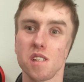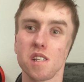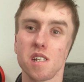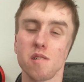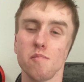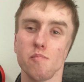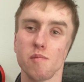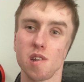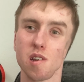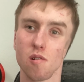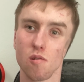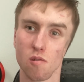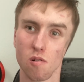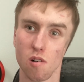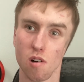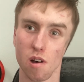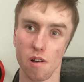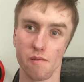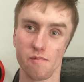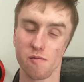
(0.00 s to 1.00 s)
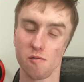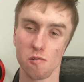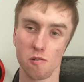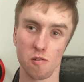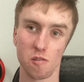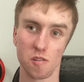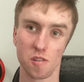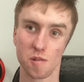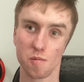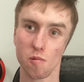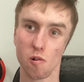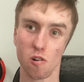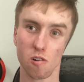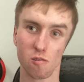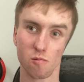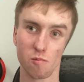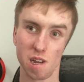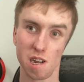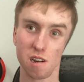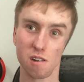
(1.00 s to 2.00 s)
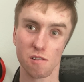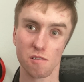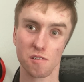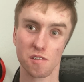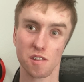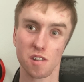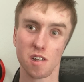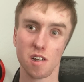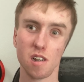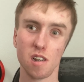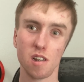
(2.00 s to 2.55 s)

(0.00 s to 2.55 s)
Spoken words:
can be a lot for small creators